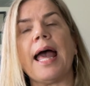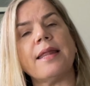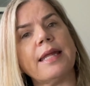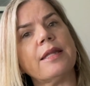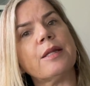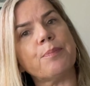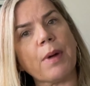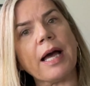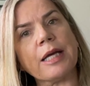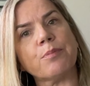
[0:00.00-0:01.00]
And then the
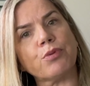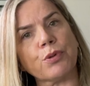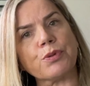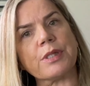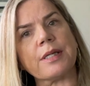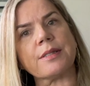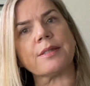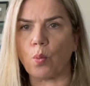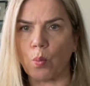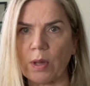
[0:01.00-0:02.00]
buying
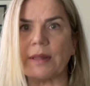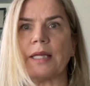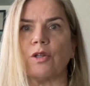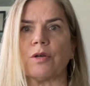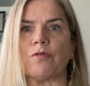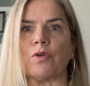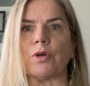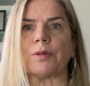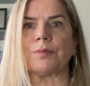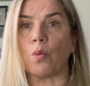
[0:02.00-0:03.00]
process, what they look
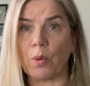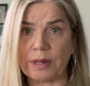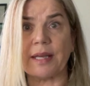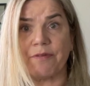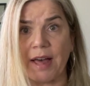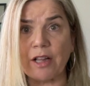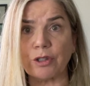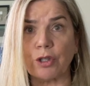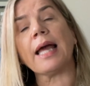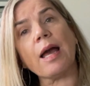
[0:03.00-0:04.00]
for, what they
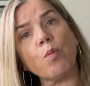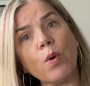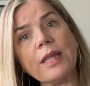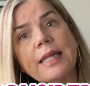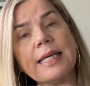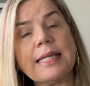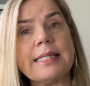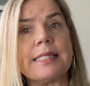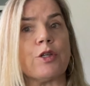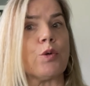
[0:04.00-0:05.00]
value, and what they
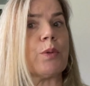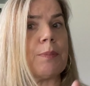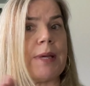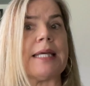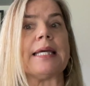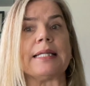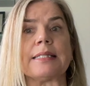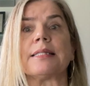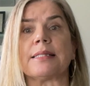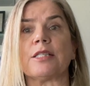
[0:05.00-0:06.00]
consider when making
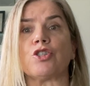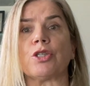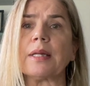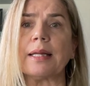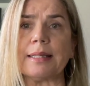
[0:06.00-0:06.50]
a decision.